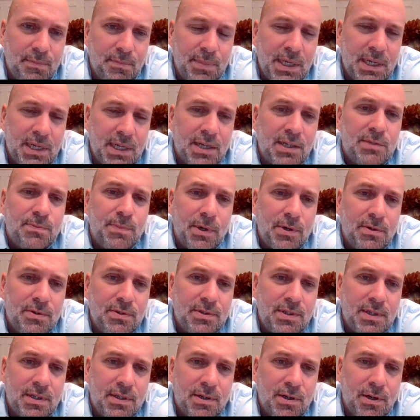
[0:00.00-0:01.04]
being
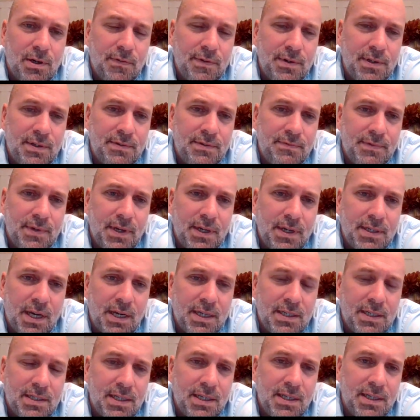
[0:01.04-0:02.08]
exposed to
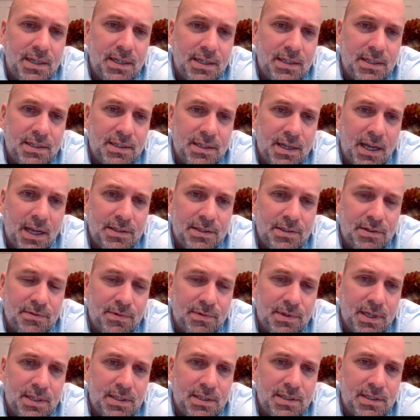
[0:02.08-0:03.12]
COVID-19 as it
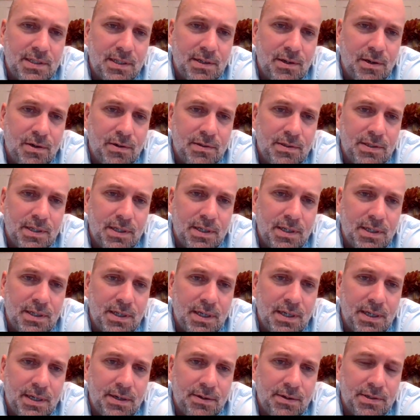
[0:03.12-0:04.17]
relates to
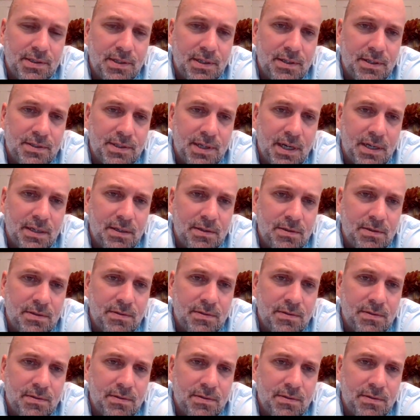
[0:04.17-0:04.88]
aerosol science?